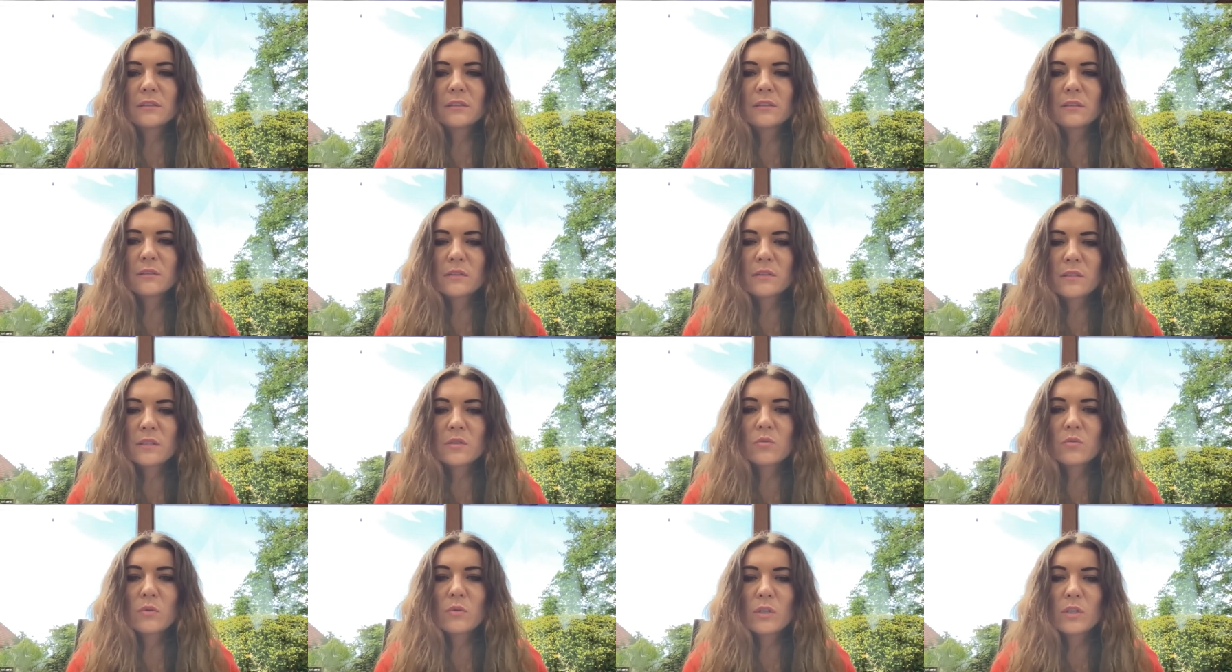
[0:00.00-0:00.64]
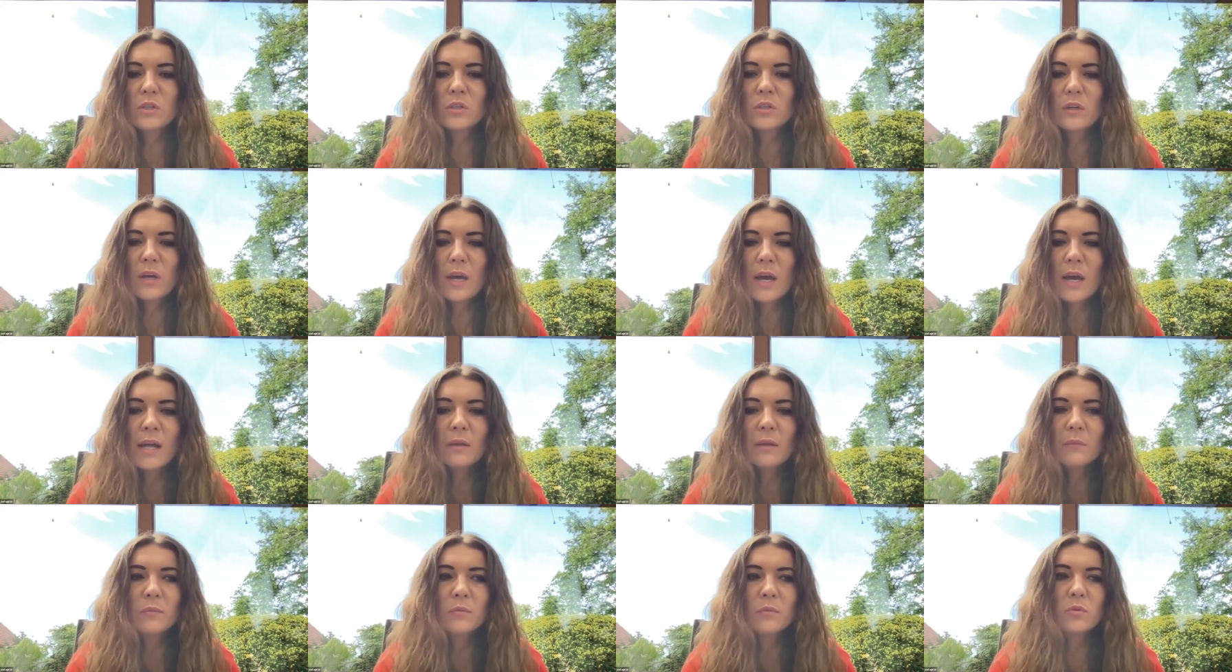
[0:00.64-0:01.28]
the situation
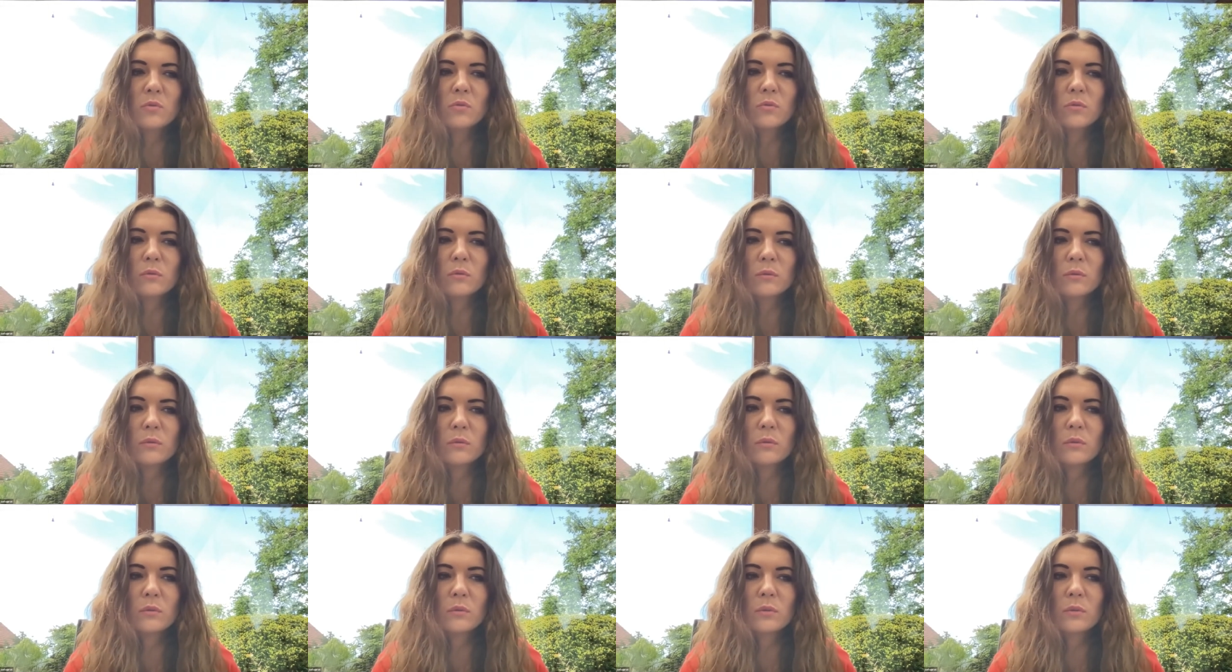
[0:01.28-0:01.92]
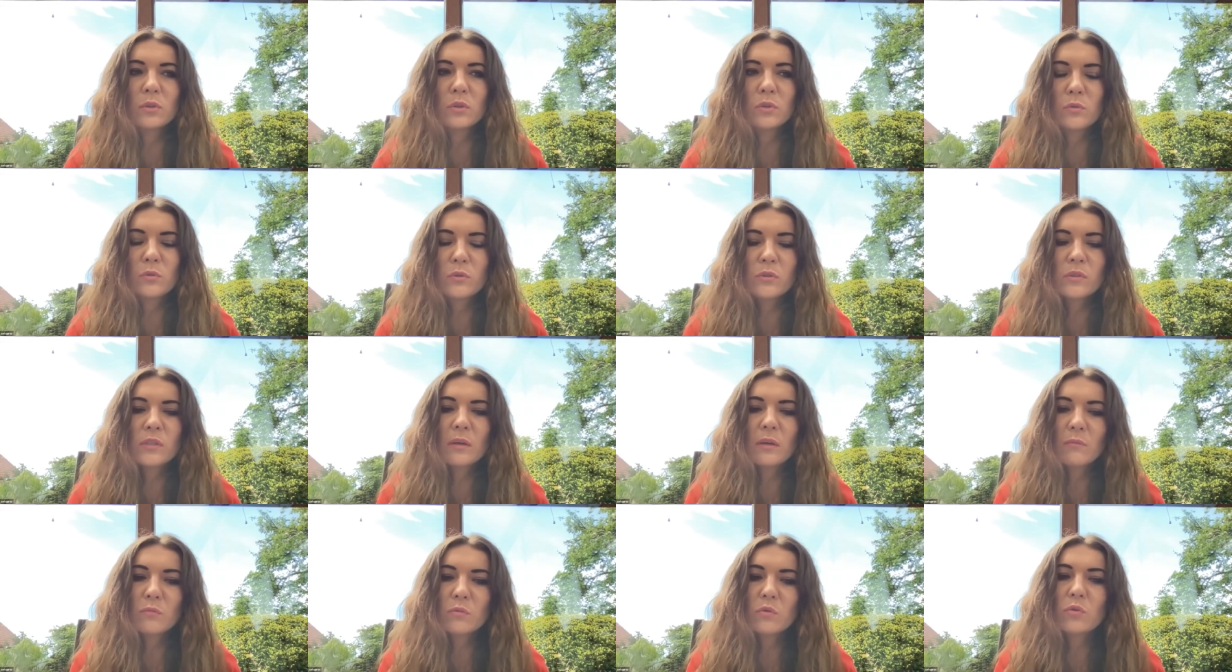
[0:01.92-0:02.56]
helped to use
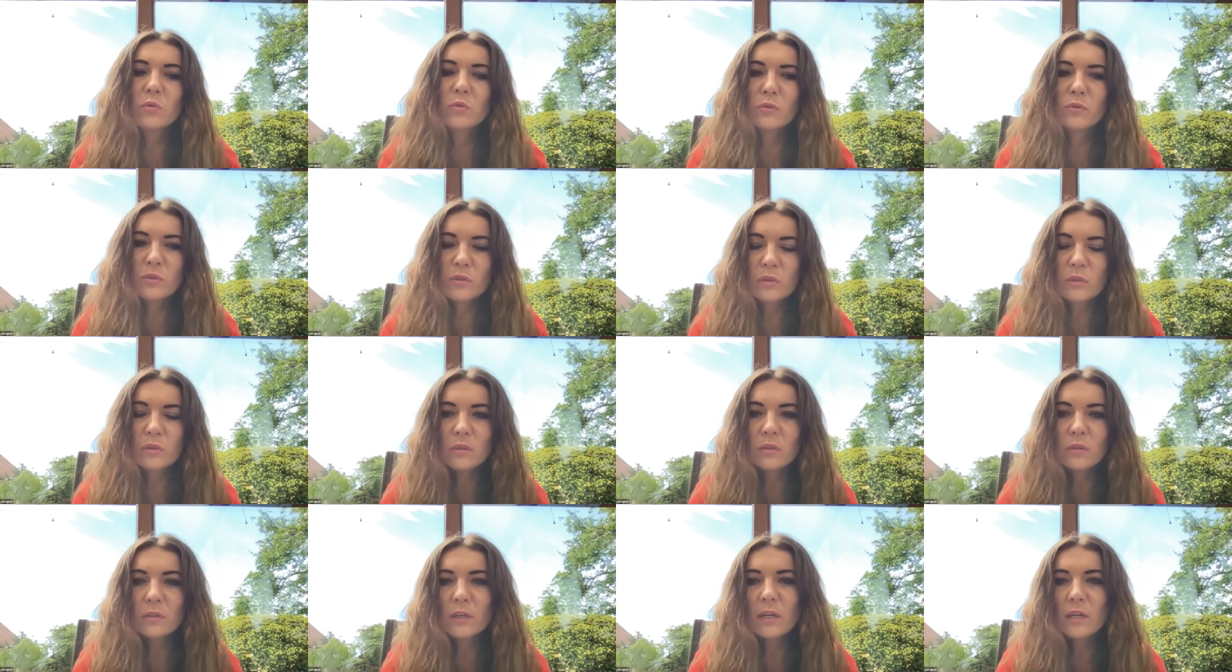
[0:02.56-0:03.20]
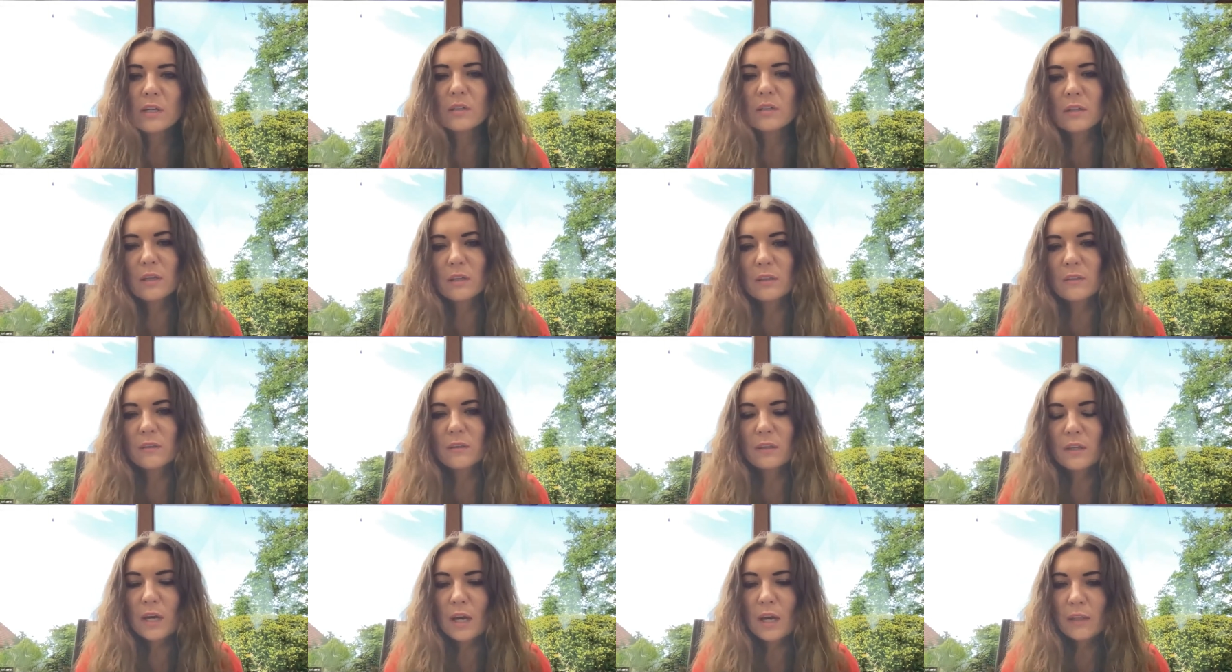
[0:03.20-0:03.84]
some tools earlier
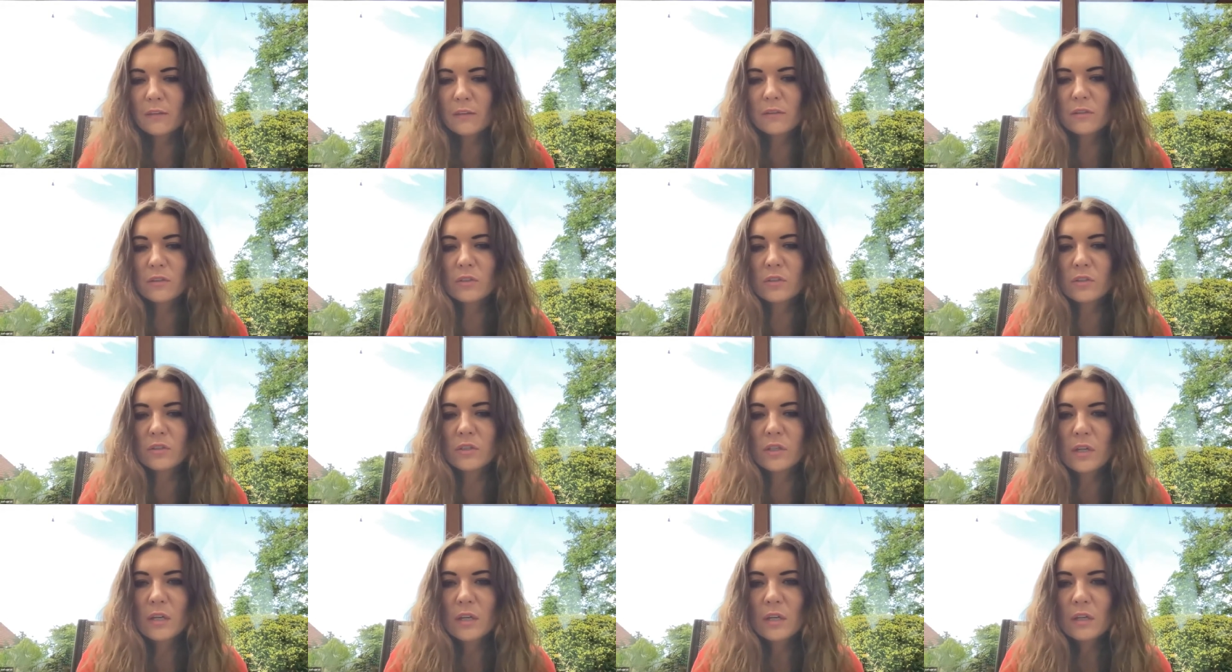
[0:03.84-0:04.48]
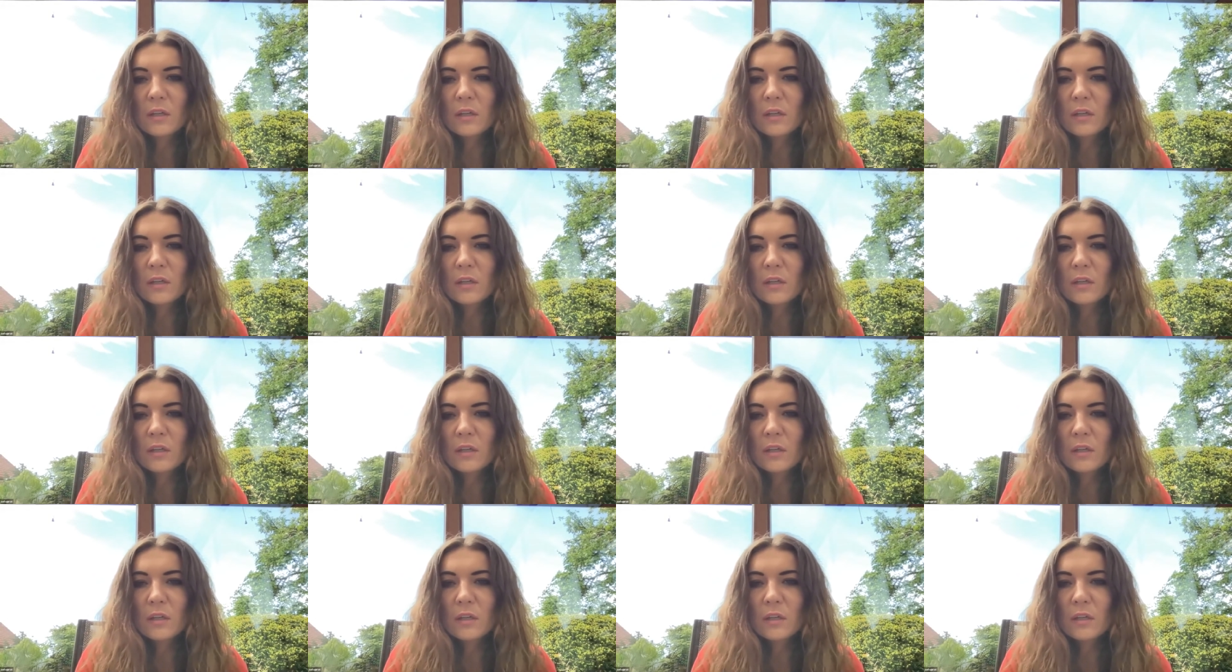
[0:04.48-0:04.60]
than the others